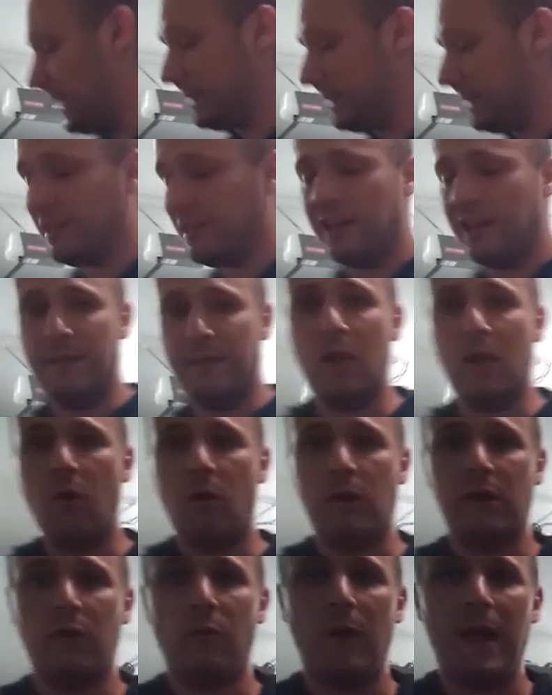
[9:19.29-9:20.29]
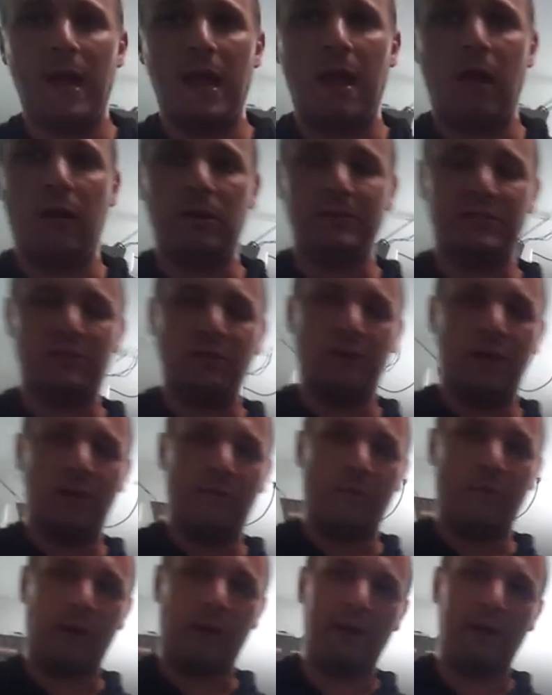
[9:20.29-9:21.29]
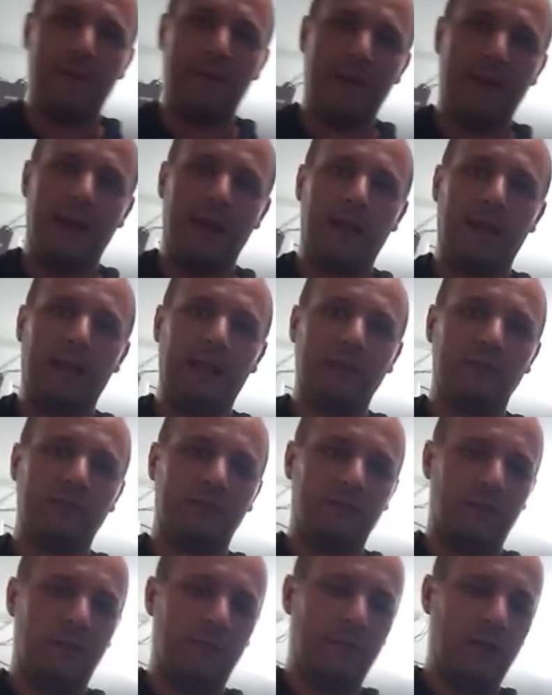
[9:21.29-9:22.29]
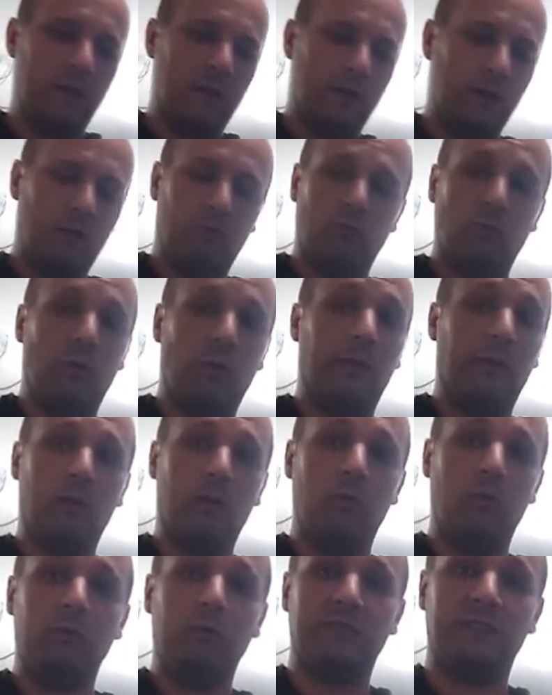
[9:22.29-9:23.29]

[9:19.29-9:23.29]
kit's going to be going away also, and we're going to be getting some really cool